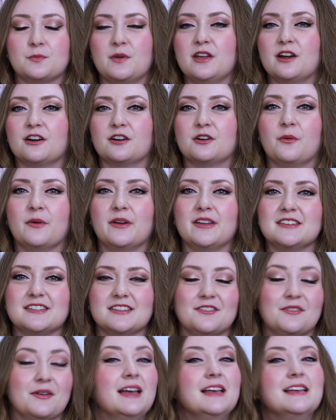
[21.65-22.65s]
We are going
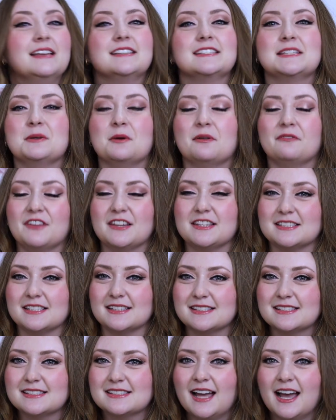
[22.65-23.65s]
to see what fits
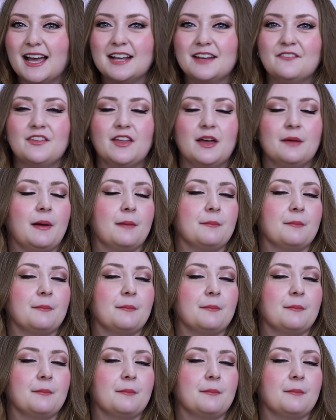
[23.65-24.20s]
inside of them.